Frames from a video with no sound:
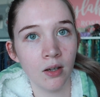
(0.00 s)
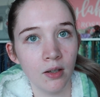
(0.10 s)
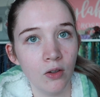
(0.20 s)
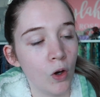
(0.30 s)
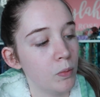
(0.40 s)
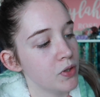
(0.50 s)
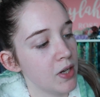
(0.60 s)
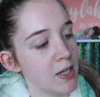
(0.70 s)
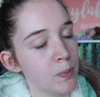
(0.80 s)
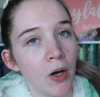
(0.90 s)
normal
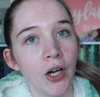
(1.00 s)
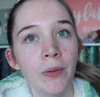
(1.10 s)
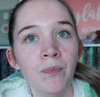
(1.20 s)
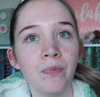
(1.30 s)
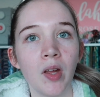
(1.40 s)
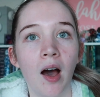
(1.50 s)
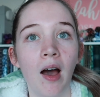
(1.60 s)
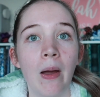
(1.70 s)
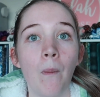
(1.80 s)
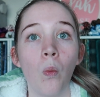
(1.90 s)
size bow.
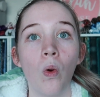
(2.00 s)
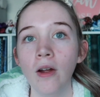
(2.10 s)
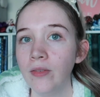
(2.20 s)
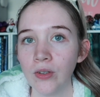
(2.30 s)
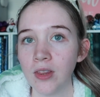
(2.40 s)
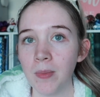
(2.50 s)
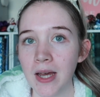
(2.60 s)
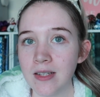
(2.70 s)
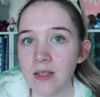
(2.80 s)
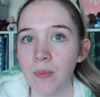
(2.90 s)
It won't look the
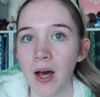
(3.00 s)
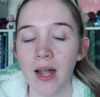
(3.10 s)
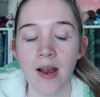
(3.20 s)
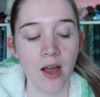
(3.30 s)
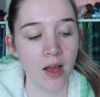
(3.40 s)
best, but